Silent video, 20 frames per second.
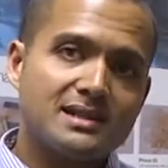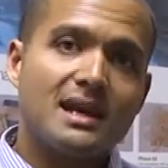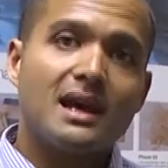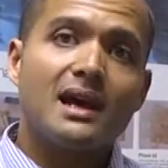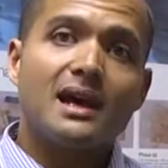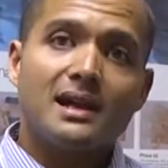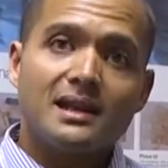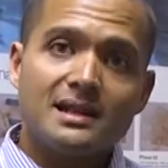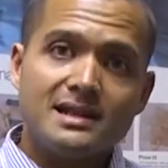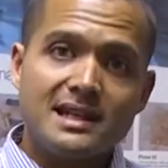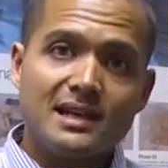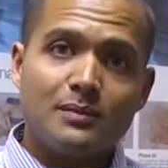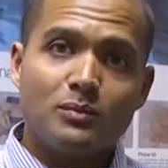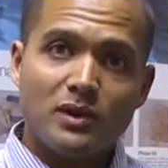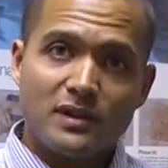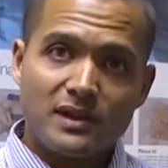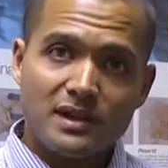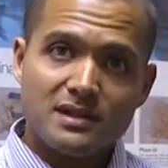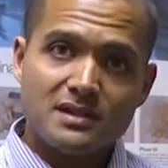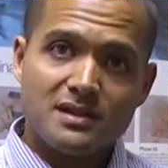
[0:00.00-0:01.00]
deep within
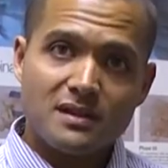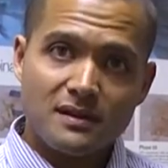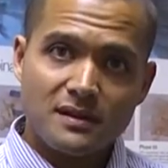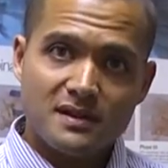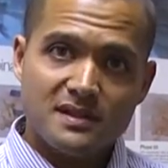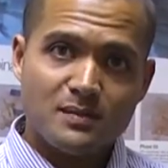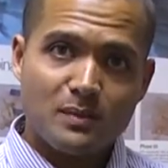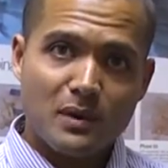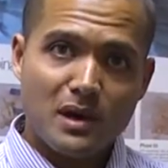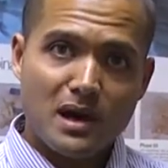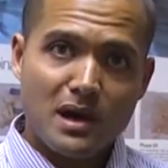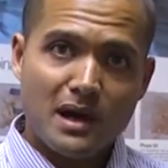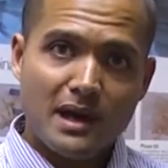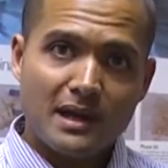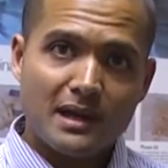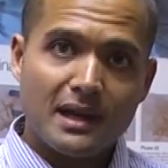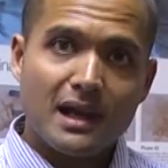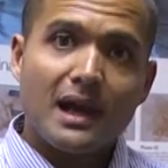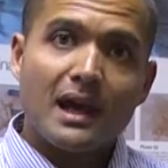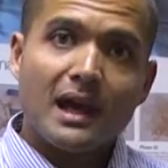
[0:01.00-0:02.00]
to the spine
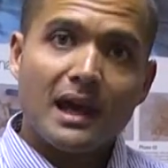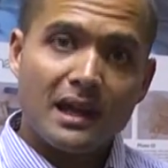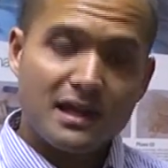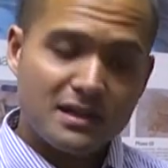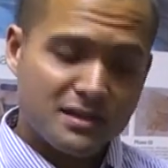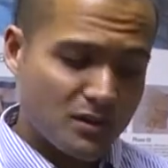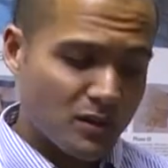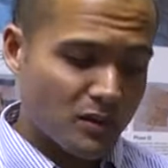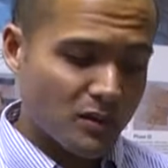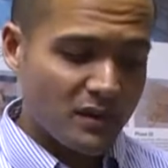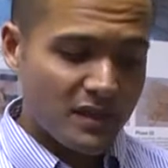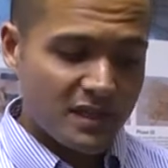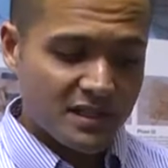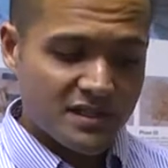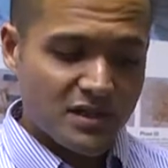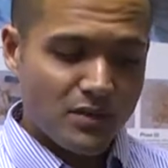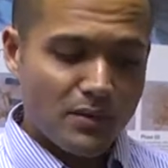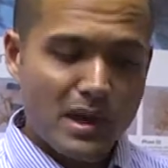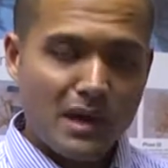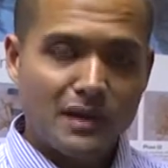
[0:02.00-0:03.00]
and to the
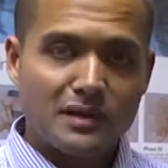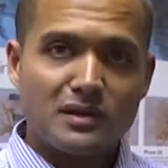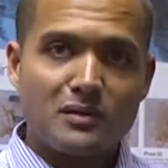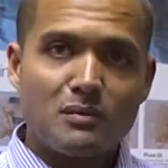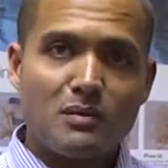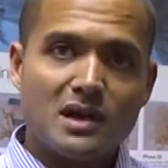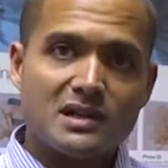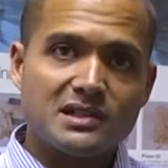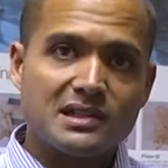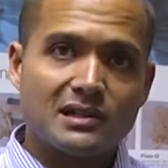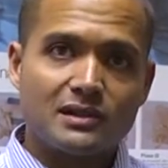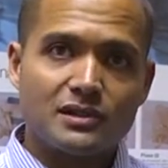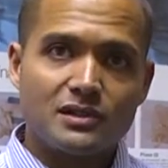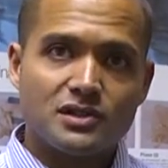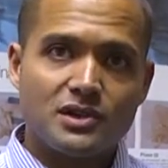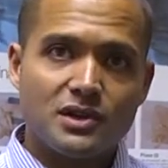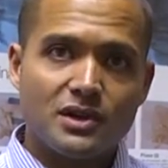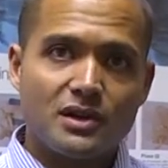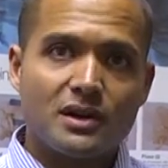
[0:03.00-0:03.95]
surrounding musculature